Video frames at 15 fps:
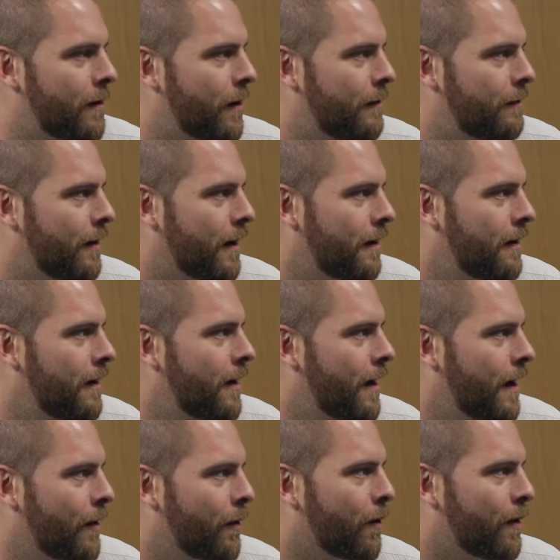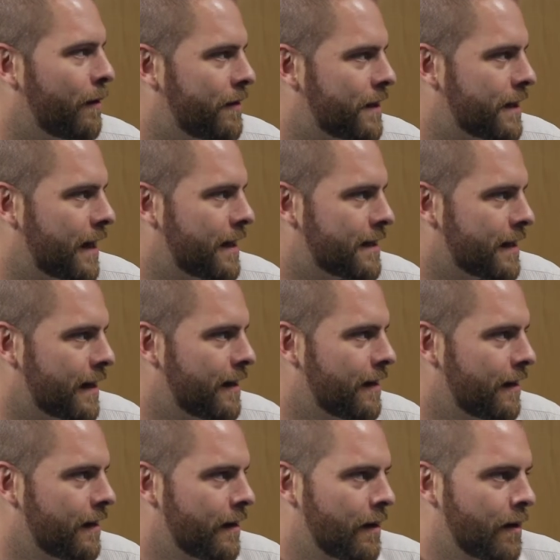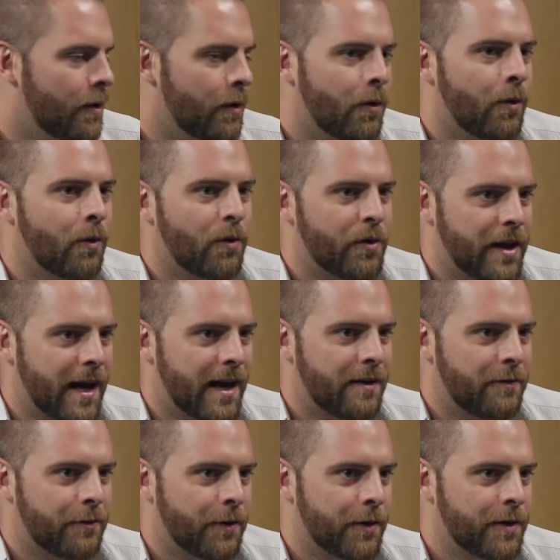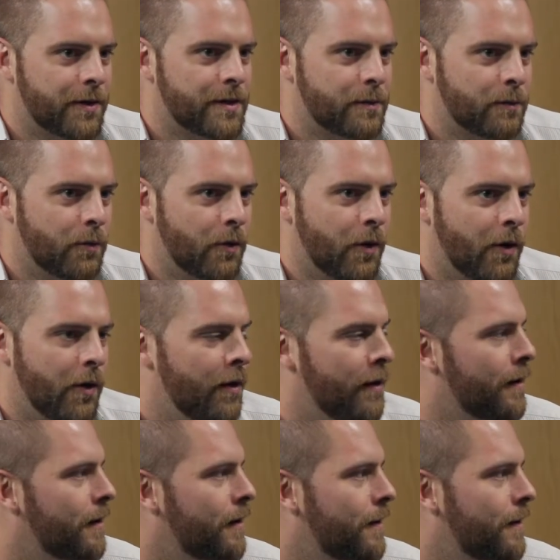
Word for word: profile, and all of a sudden, all the adverts were